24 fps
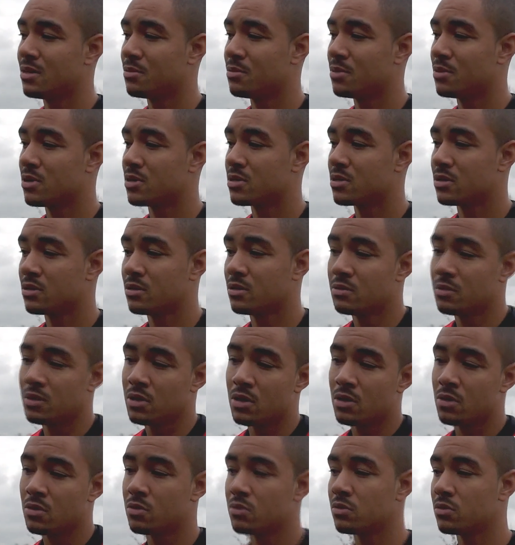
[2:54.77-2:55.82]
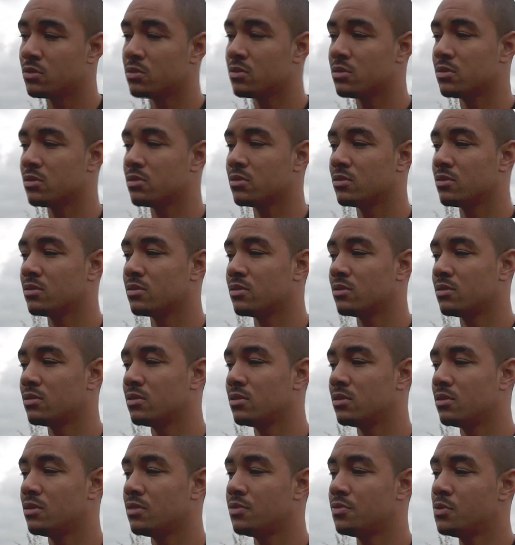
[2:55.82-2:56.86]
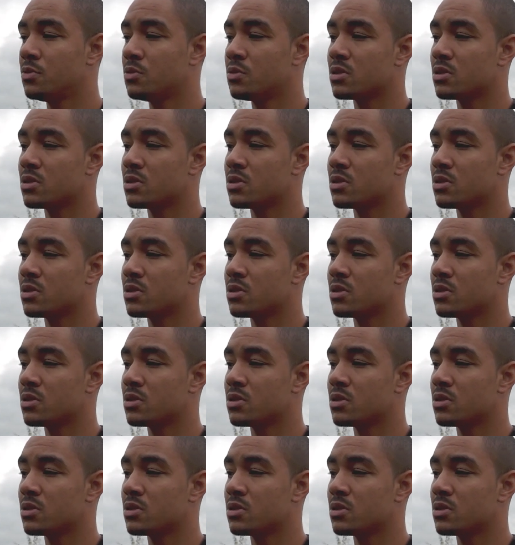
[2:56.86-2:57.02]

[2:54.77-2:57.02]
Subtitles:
person. You know, if you